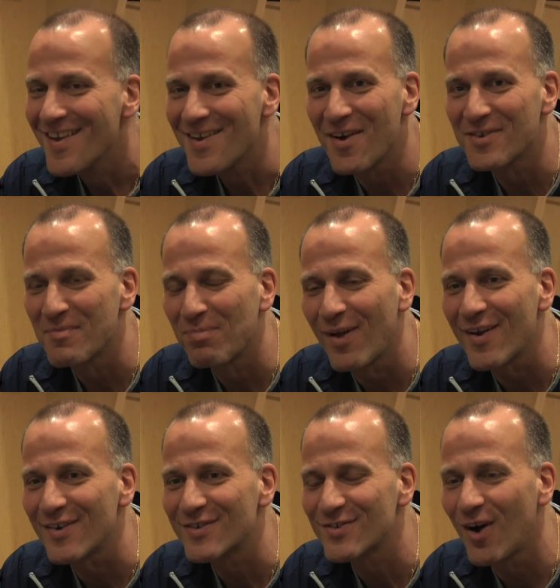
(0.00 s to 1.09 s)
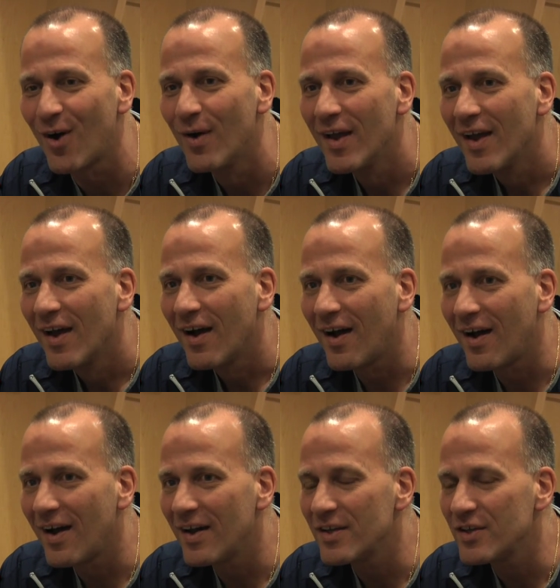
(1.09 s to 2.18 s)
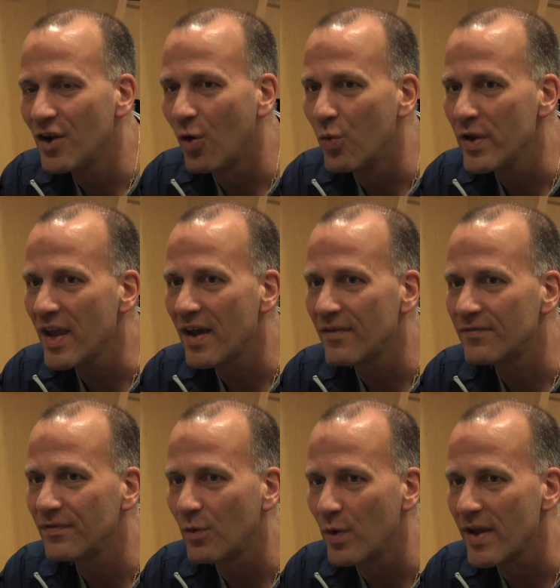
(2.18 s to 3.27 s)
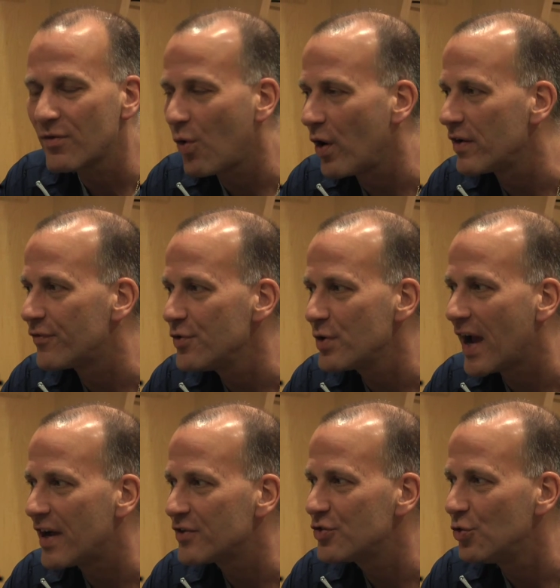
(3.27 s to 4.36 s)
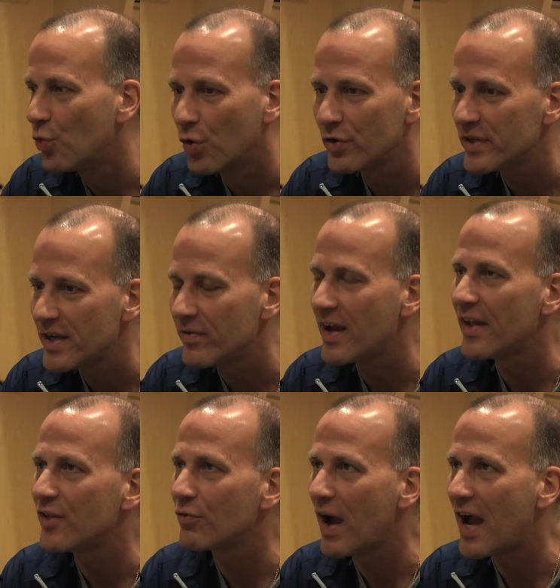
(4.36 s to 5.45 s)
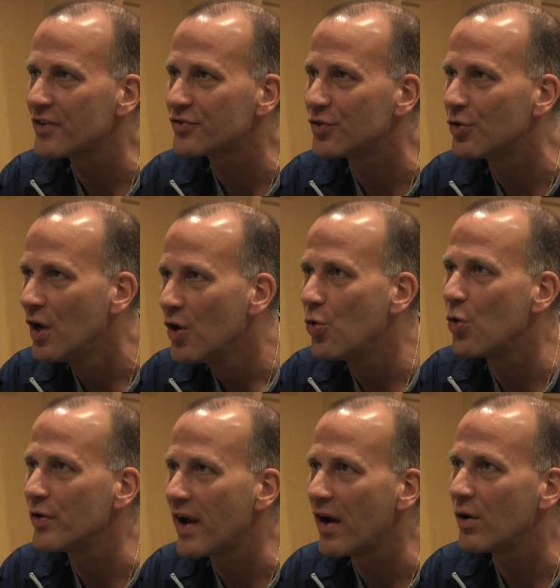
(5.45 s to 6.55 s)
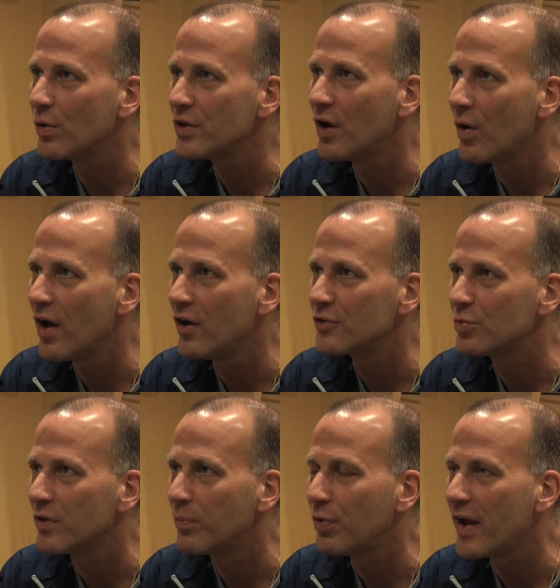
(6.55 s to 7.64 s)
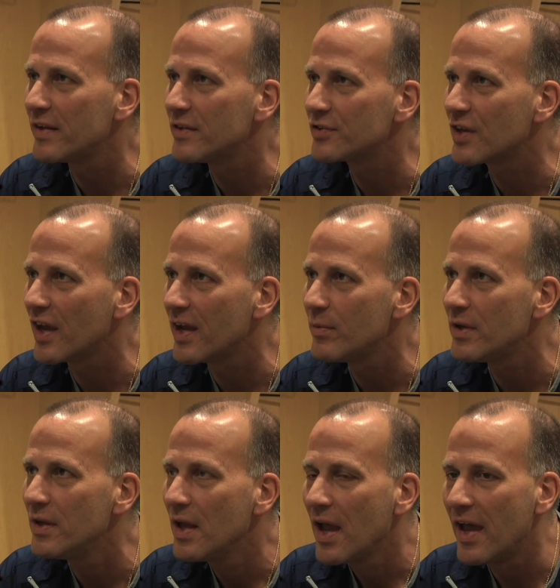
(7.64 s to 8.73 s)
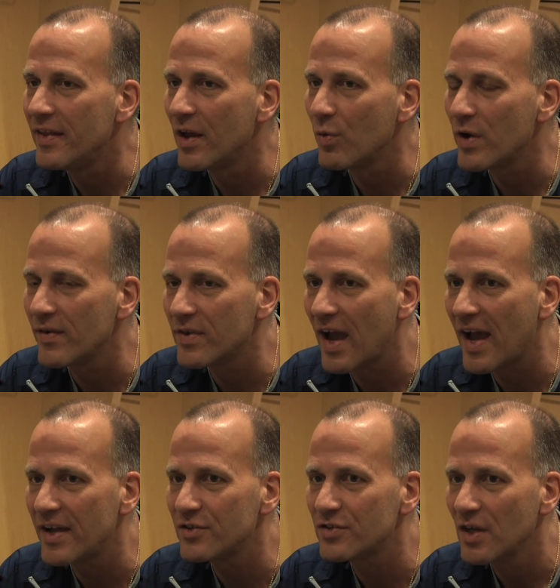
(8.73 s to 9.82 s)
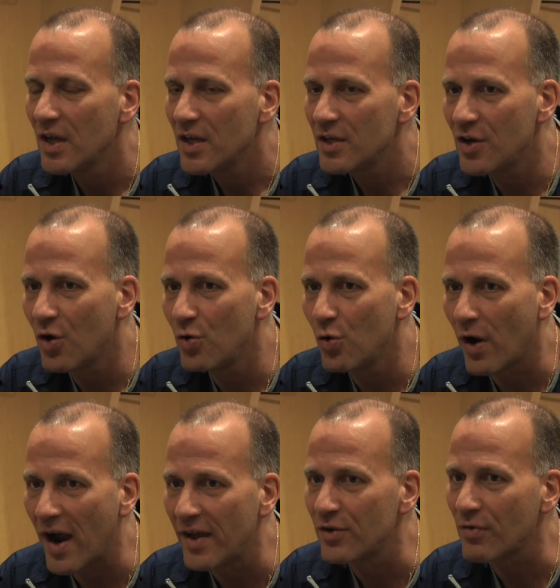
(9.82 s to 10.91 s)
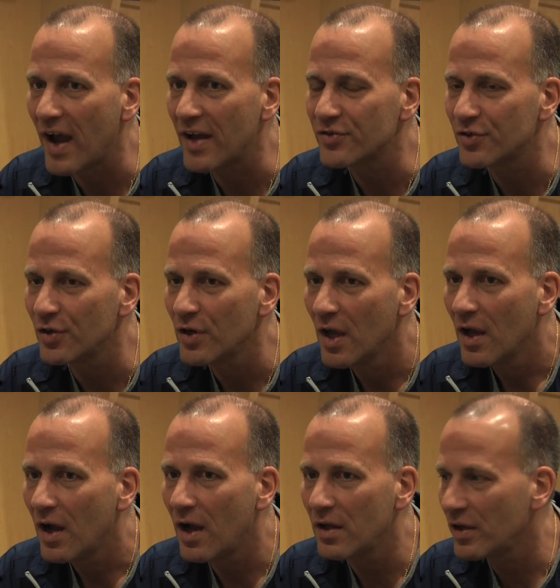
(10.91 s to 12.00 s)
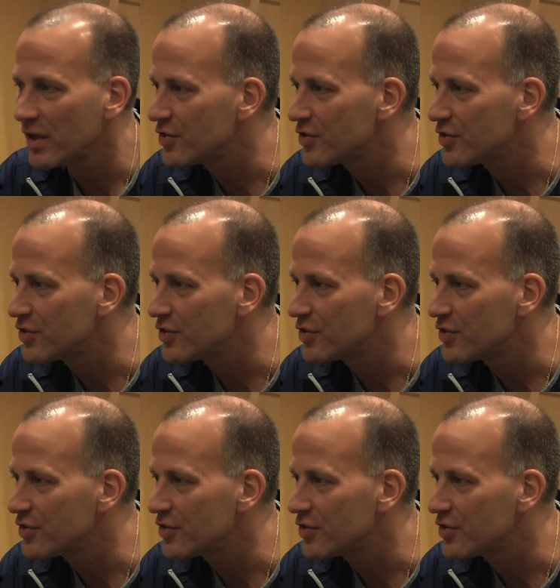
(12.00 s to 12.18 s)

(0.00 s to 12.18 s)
As a player. So, we have quite a few guys who weren't even on the roster who are now, eligible to play in this game, and then we have guys, who are on the roster, like